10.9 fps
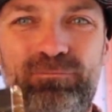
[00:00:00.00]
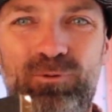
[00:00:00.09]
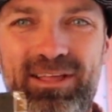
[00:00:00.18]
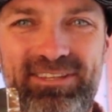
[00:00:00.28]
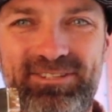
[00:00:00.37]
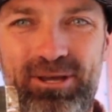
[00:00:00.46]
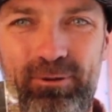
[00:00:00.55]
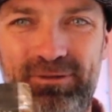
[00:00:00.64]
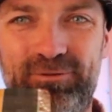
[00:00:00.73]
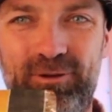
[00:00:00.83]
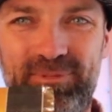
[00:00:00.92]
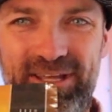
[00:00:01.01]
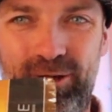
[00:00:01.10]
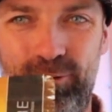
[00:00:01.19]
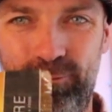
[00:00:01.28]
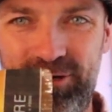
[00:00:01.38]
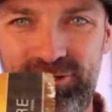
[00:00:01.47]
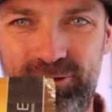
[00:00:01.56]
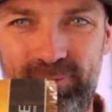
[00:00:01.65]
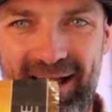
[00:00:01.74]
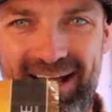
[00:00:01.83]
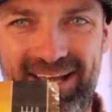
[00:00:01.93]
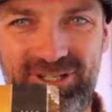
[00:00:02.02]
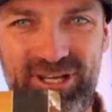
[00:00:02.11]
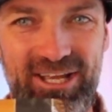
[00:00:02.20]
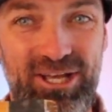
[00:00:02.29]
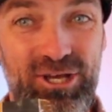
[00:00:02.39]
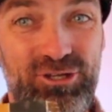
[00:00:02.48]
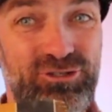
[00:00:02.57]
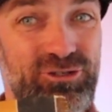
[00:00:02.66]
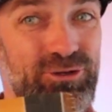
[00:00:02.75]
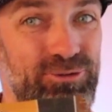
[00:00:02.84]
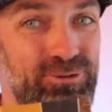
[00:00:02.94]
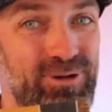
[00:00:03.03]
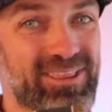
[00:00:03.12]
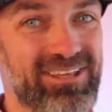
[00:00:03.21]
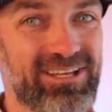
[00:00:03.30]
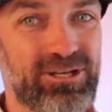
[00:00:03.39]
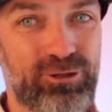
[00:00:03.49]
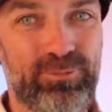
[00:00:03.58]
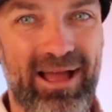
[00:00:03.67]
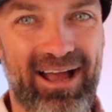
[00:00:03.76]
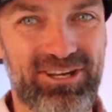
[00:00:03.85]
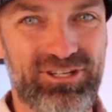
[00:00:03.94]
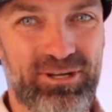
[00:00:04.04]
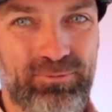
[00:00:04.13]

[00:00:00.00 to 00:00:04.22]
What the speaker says: what is going from the original packaging to the new packaging,